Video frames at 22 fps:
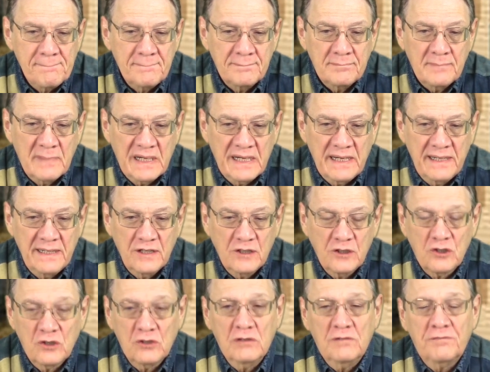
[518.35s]
my
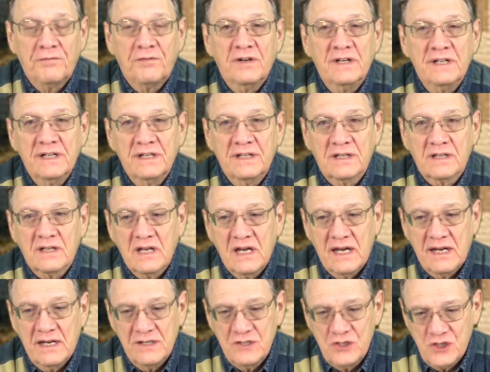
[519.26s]
girlfriend
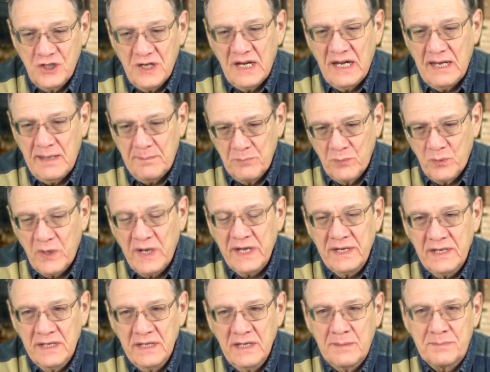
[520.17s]
got a job
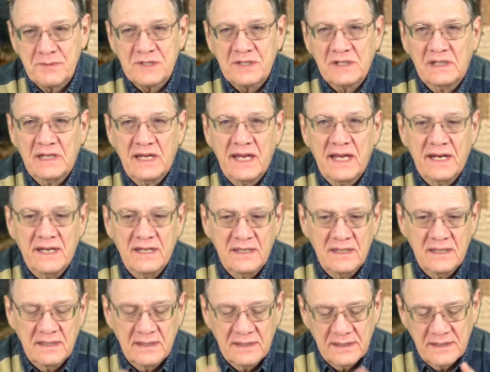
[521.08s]
right in
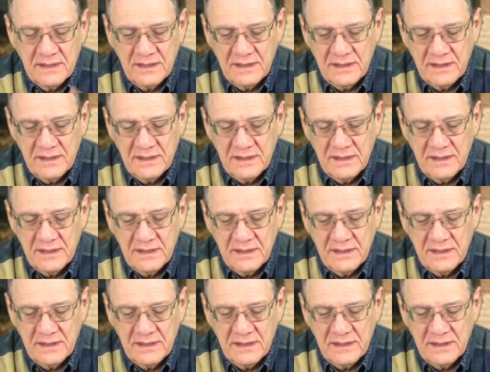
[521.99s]
Ypsilanti